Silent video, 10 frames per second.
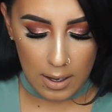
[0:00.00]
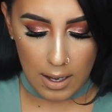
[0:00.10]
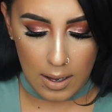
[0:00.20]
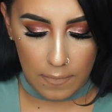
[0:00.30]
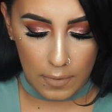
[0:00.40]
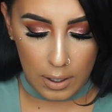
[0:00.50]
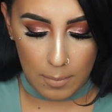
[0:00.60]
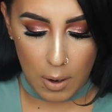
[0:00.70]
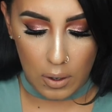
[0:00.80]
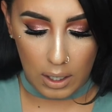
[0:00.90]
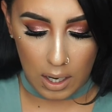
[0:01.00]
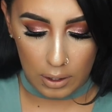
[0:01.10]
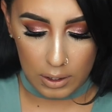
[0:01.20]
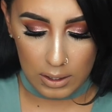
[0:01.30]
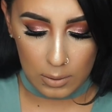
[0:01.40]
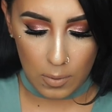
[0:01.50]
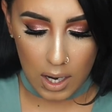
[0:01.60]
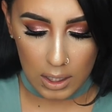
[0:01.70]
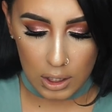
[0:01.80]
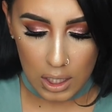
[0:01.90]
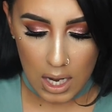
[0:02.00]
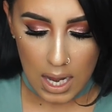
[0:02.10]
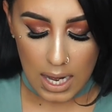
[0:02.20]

uh, Vera Mona color swatch